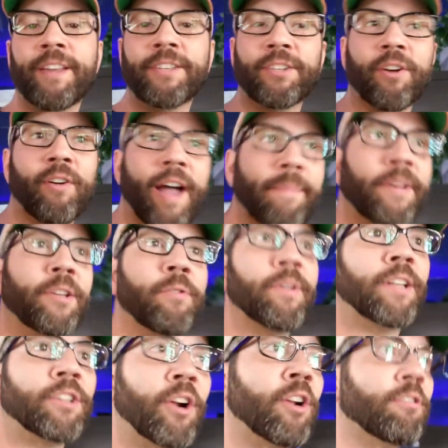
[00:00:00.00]
So I've been
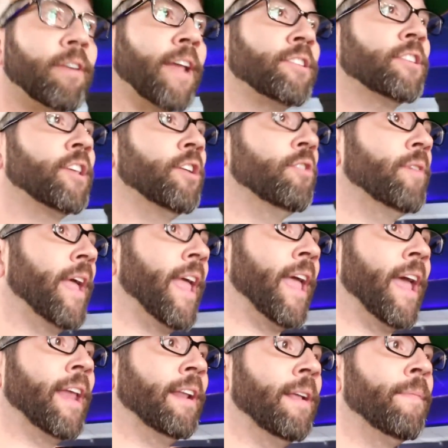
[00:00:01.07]
doing a turtle rescue,
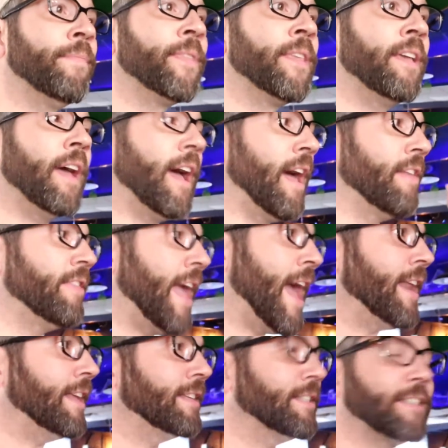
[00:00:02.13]
and
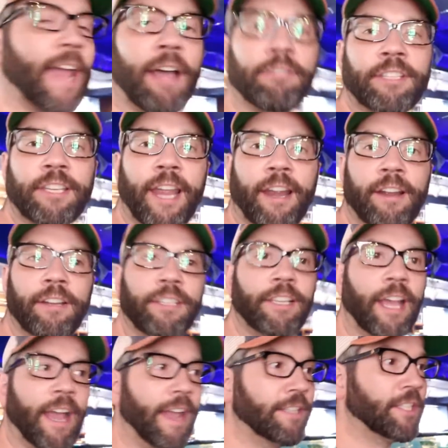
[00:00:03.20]
That is downstairs.
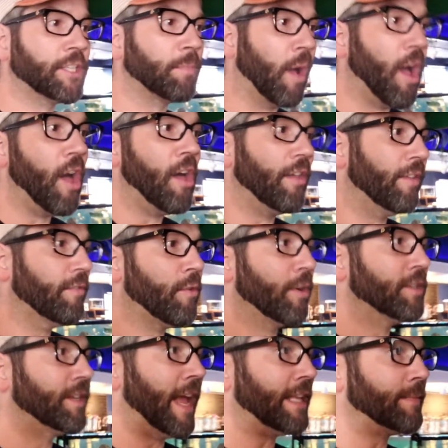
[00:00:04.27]
It's small, and of
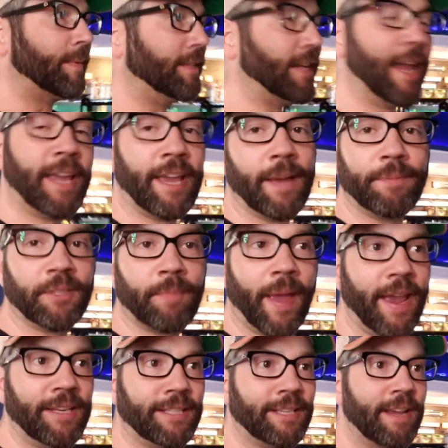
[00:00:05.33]
course, that's been taking up
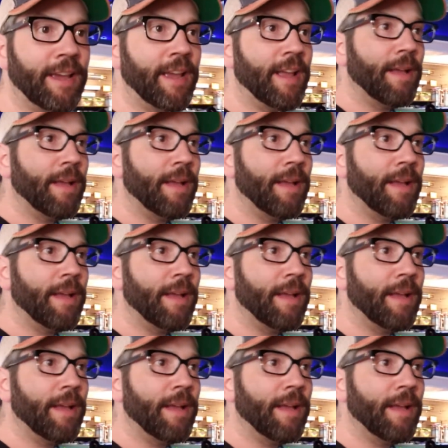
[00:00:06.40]
space.